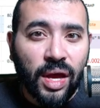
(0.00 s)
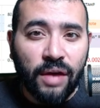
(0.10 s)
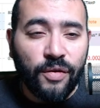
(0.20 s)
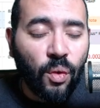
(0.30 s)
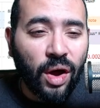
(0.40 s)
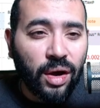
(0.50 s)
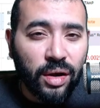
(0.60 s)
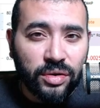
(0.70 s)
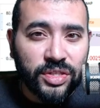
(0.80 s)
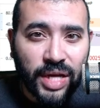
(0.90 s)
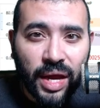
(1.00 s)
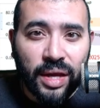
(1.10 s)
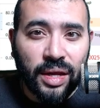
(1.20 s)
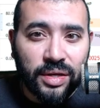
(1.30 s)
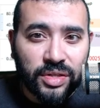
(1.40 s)
If you want to
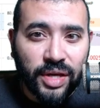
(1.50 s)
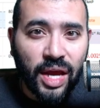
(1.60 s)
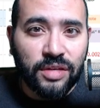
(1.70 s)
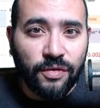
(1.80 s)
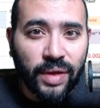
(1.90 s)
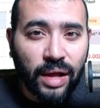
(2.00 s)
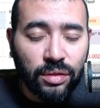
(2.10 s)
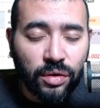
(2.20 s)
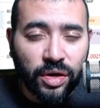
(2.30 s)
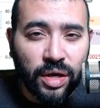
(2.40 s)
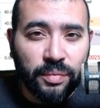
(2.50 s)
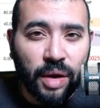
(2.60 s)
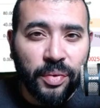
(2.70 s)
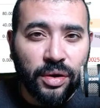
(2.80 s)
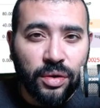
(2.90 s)
understand his case for that, look him
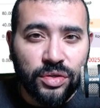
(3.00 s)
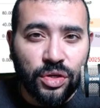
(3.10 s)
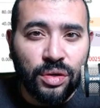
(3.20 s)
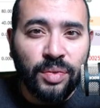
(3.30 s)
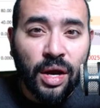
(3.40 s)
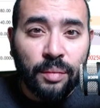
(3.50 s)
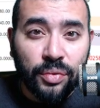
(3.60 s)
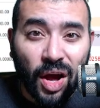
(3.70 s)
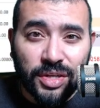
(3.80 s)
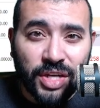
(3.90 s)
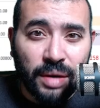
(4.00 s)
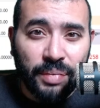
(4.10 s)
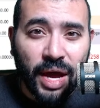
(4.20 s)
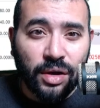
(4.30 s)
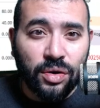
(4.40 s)
up on YouTube, blockchain
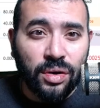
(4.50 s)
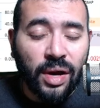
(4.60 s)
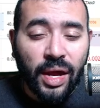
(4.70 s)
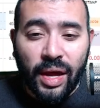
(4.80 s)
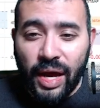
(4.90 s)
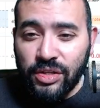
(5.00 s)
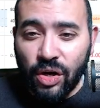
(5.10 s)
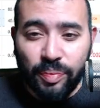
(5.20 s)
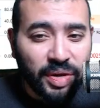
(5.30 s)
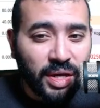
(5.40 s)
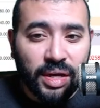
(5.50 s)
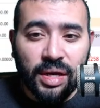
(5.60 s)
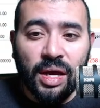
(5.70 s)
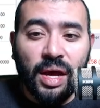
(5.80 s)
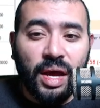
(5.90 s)
backer,
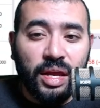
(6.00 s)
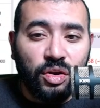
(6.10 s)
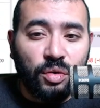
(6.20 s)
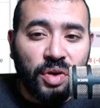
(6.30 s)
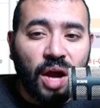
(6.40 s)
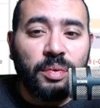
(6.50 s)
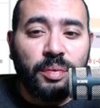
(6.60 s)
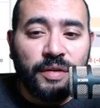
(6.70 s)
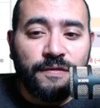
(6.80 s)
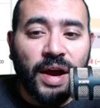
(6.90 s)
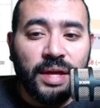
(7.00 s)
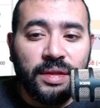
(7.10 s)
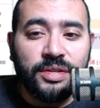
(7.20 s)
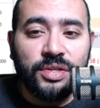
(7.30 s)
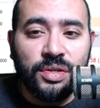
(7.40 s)
XRP, and you'll probably find
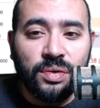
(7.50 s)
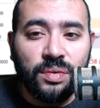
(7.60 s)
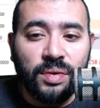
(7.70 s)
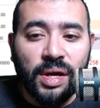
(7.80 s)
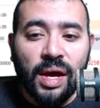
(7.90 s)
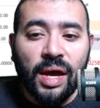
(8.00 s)
this soon.